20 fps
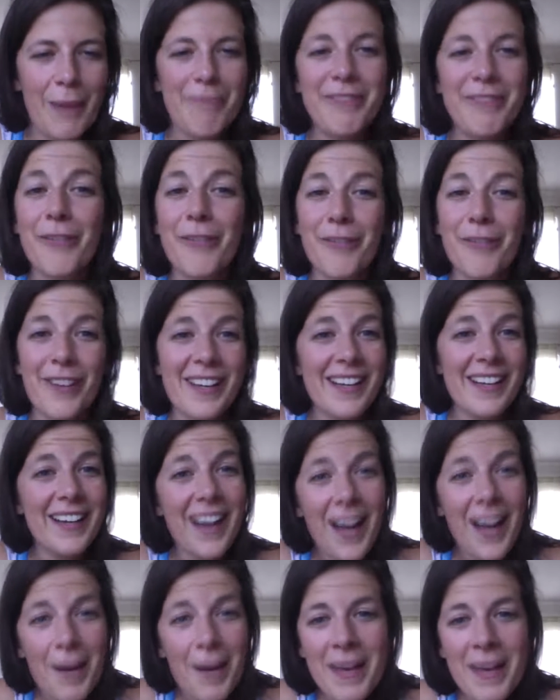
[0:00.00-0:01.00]
Feel free to
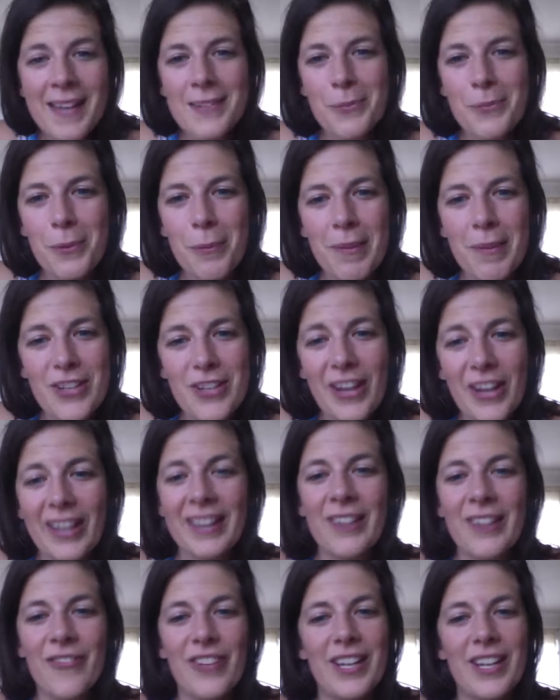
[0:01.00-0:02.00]
comment. We'll be
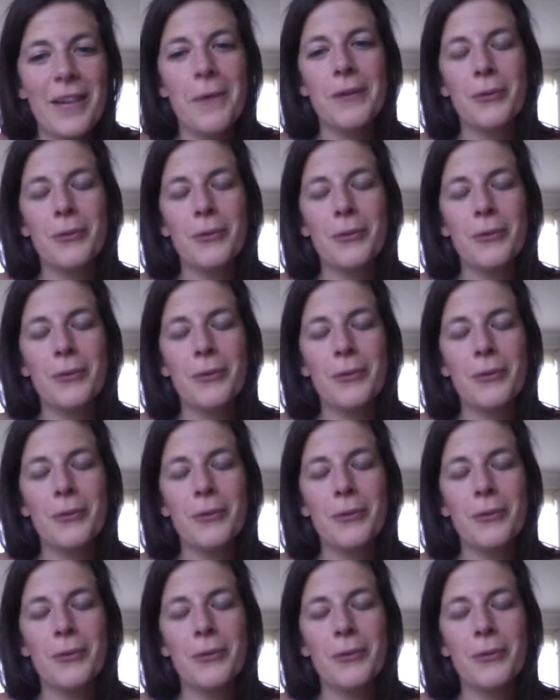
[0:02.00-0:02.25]
checking the video